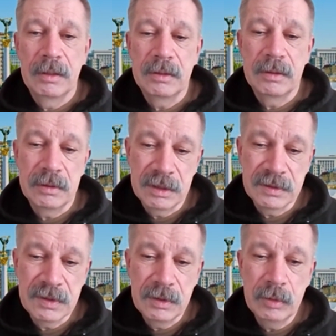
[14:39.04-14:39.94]

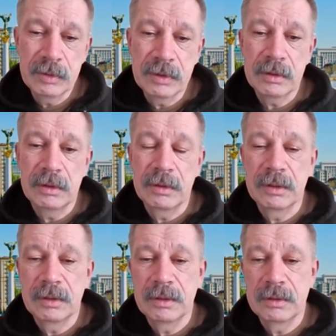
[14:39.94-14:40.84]
As a
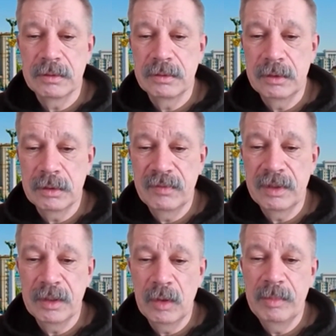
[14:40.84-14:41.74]
neutral, not
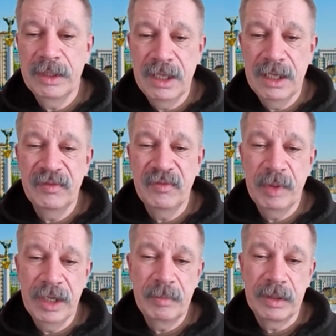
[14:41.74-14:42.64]
very obligative
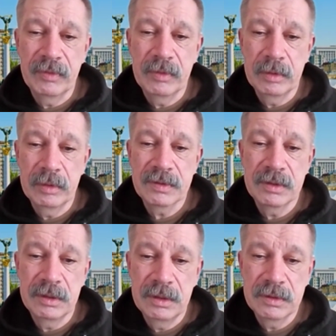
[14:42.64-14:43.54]
paper, of course,
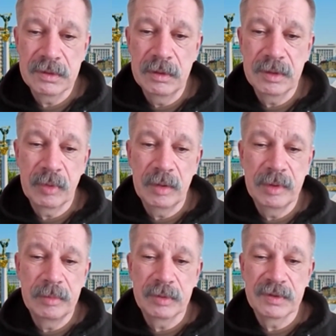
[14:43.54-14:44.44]
it's not a
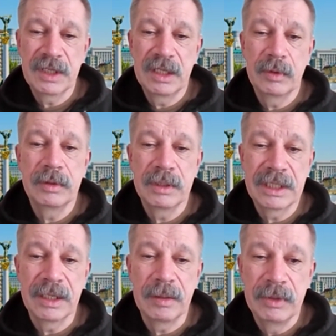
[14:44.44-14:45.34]
problem to sign for
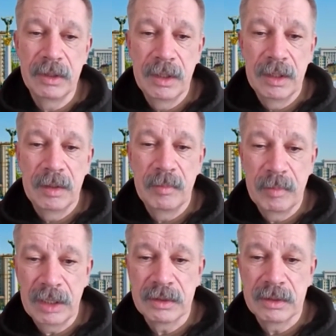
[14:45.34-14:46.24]
Ukraine.
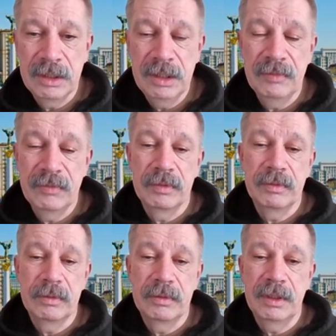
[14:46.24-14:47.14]
But if
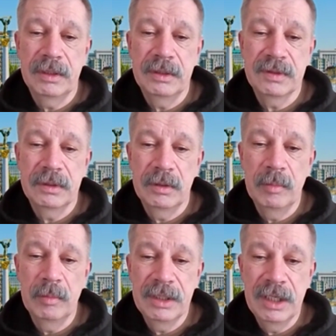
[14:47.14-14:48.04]
there is an
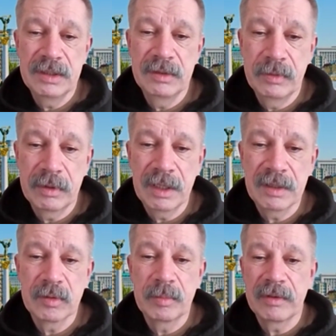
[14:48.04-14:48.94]
obligation for
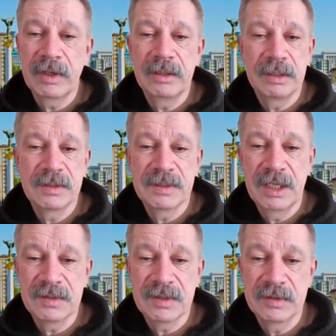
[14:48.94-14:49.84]
us to provide
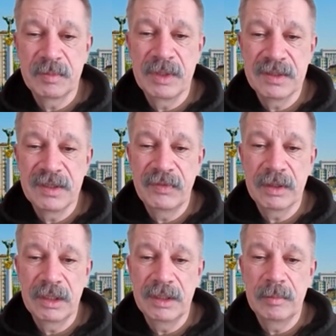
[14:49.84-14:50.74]
access,
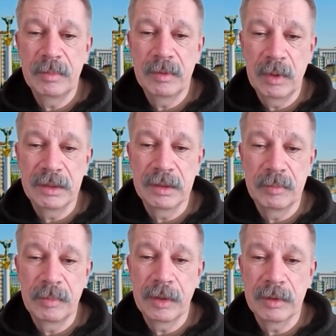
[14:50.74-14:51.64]
specifically number one
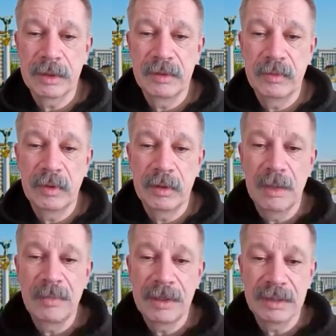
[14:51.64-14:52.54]
priority for
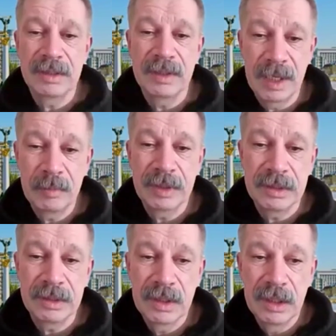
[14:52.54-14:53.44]
American
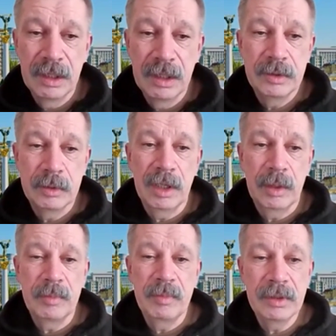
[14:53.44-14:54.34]
companies, to
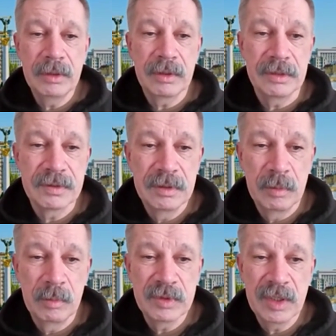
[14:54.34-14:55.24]
our minerals
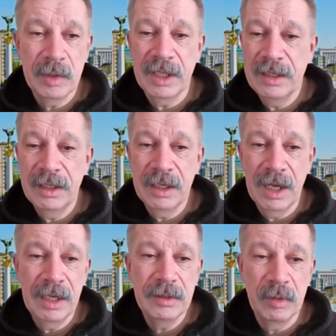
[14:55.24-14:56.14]
without any
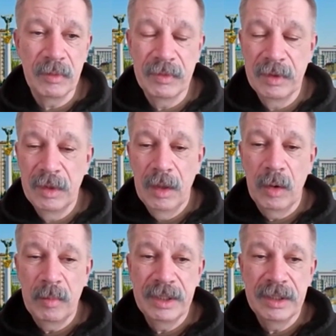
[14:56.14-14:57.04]
kind of
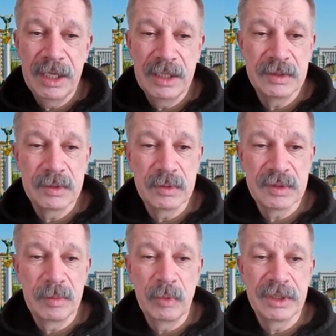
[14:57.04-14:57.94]
obligations to
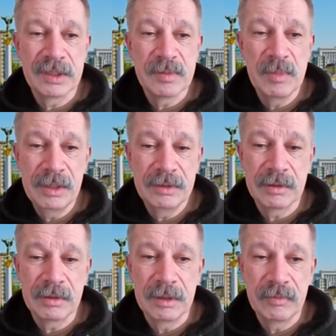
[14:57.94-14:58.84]
support us
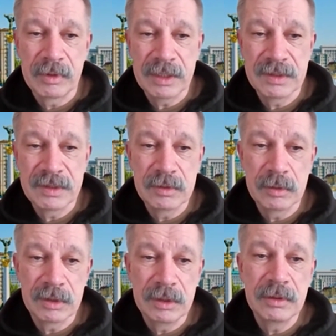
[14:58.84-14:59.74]
military, for us it's
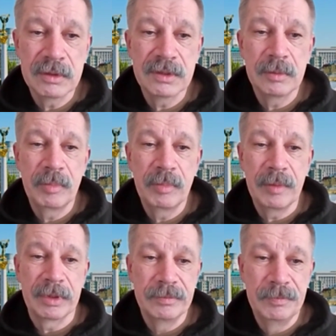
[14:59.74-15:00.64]
not interesting
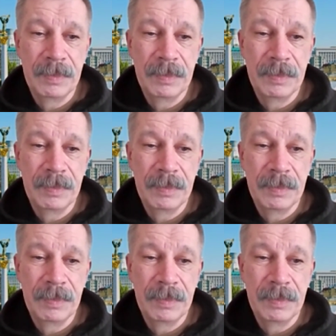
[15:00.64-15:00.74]
paper.